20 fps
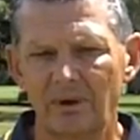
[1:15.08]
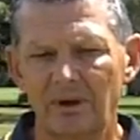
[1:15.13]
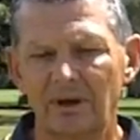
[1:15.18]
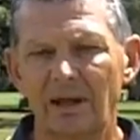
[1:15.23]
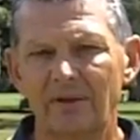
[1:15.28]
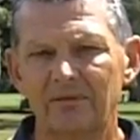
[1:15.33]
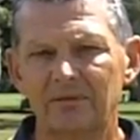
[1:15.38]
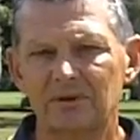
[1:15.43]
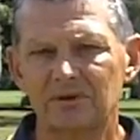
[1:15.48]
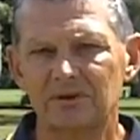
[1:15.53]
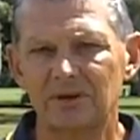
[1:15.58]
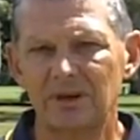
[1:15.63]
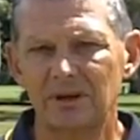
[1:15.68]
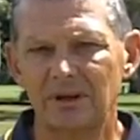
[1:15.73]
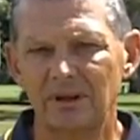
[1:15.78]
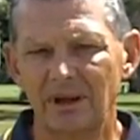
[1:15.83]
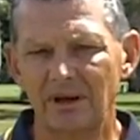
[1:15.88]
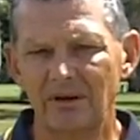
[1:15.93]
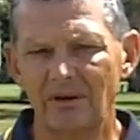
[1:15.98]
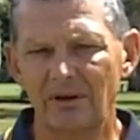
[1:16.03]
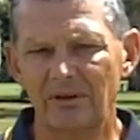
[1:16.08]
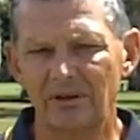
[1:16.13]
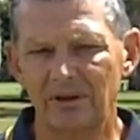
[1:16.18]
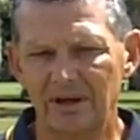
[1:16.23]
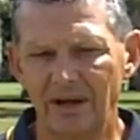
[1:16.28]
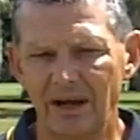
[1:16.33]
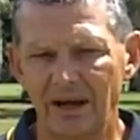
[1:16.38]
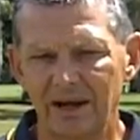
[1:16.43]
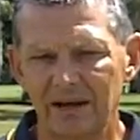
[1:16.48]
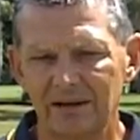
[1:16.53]
We'd love to see you there on the
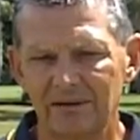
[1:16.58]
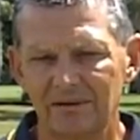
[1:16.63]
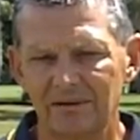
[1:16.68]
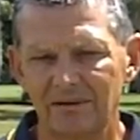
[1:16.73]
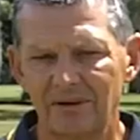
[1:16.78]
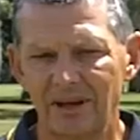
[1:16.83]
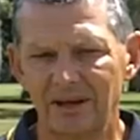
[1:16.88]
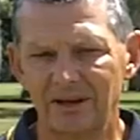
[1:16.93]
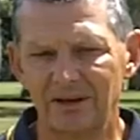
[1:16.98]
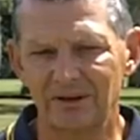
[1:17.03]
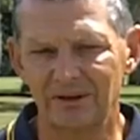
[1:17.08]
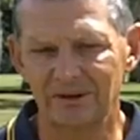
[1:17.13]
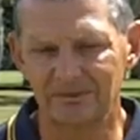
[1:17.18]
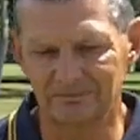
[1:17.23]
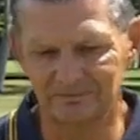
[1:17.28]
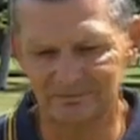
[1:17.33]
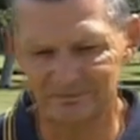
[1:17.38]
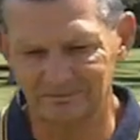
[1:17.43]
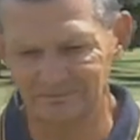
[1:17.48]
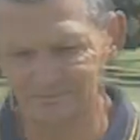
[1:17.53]
day. Thank you.